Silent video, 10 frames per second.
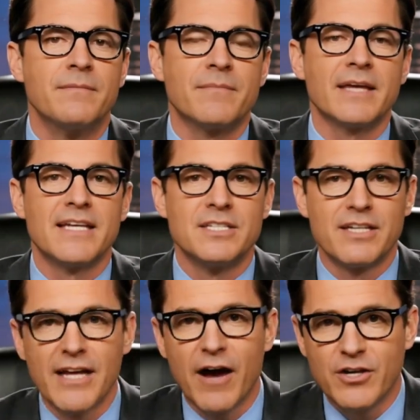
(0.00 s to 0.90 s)
These are
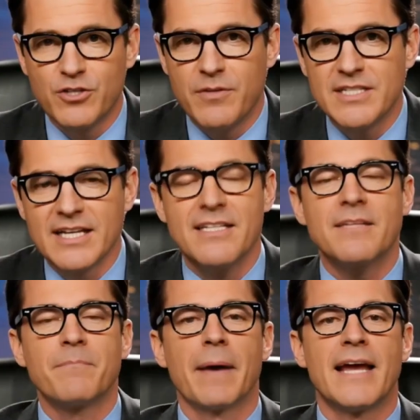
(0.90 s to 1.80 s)
the characteristics
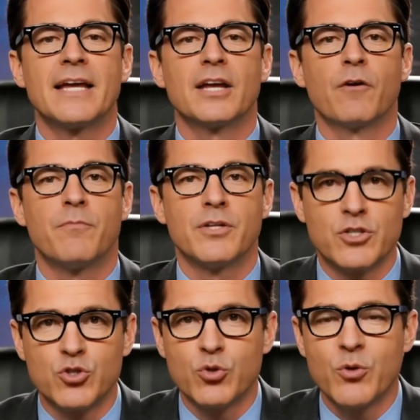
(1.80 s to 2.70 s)
that make a
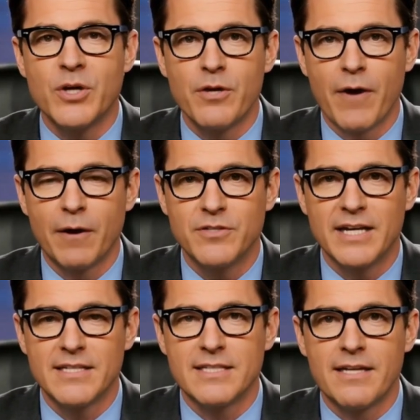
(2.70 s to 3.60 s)
government truly
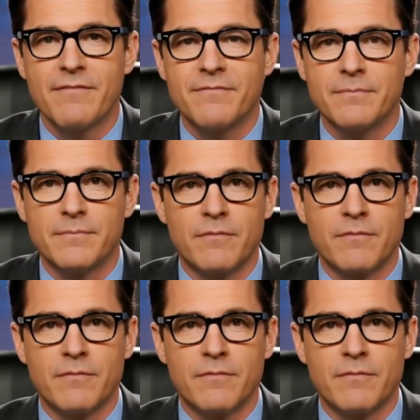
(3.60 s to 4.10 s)
representative.